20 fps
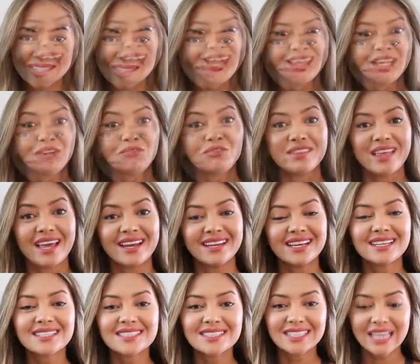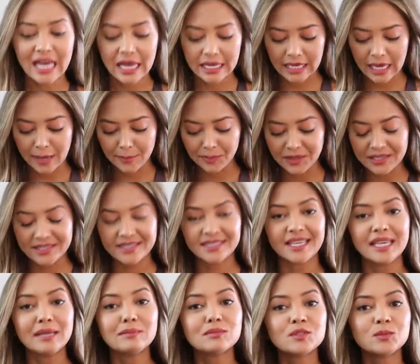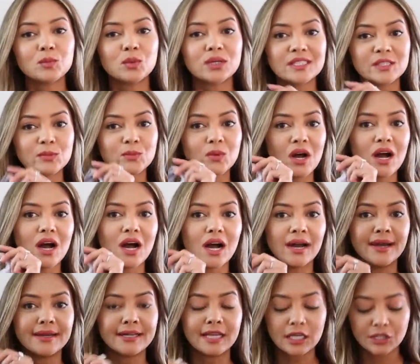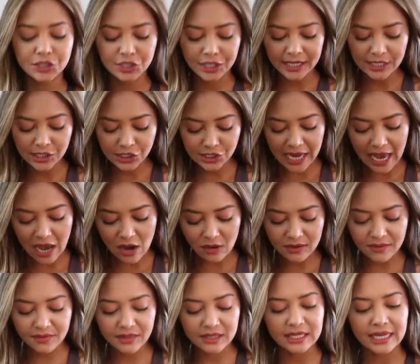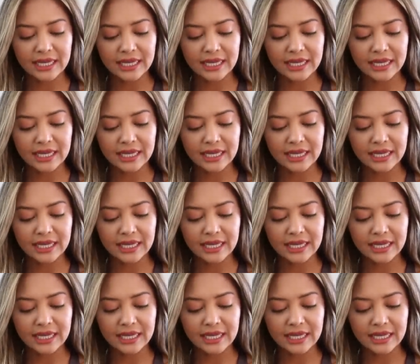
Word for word: And then for that next look, I kept the same sports bra on, changed out the